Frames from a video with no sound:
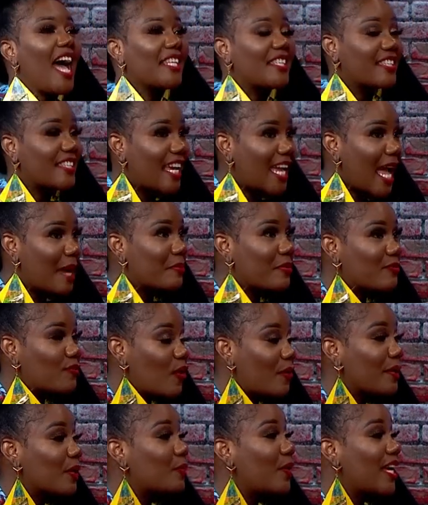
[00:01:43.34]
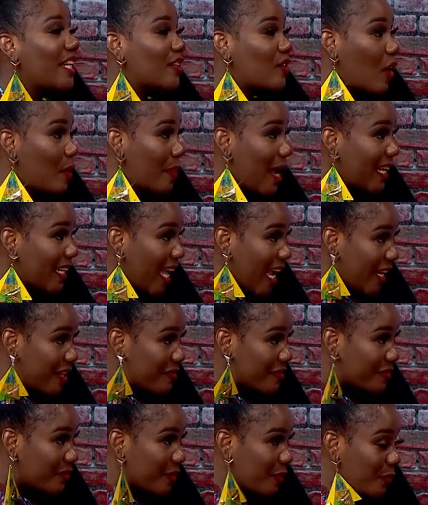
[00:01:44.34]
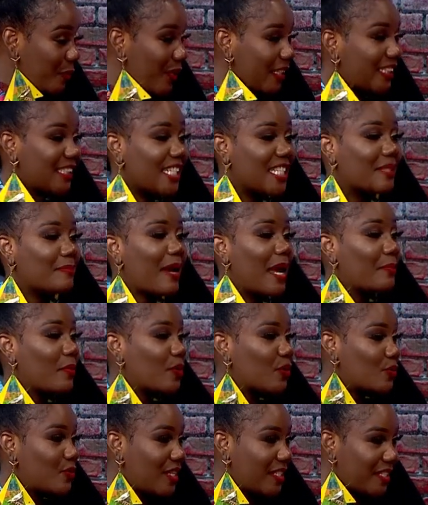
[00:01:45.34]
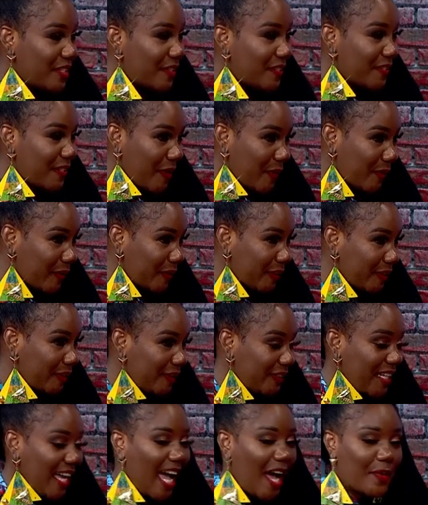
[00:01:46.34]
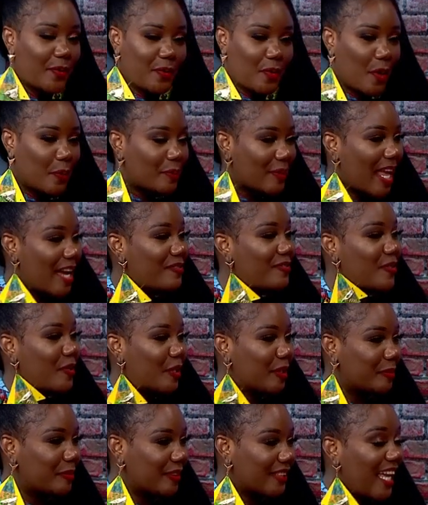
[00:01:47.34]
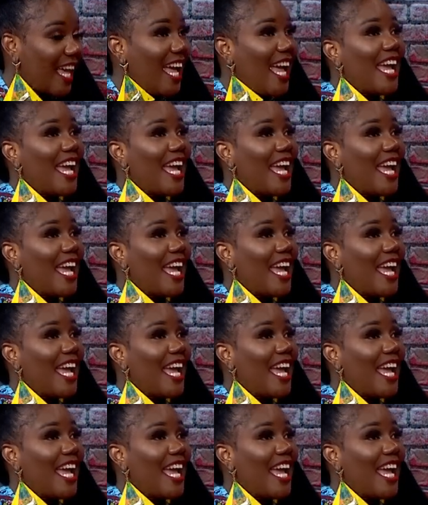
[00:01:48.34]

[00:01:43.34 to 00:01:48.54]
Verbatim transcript: Today I'm performing Waiting All My Life, okay. which is my most recent single out on all platforms.